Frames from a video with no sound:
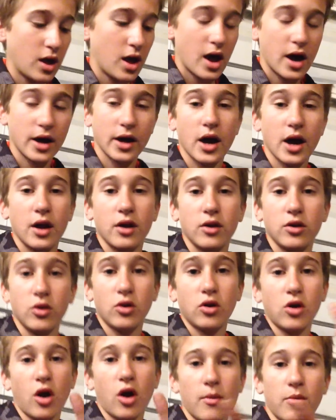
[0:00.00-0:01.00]
I got a new
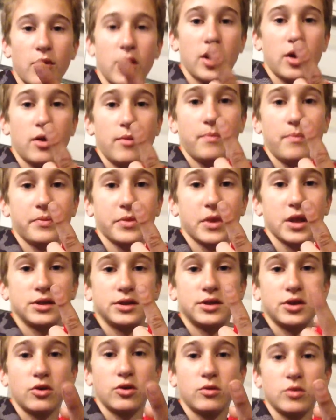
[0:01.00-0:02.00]
carburetor
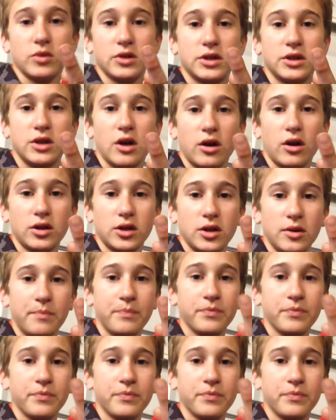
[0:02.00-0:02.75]
because the old one sucked.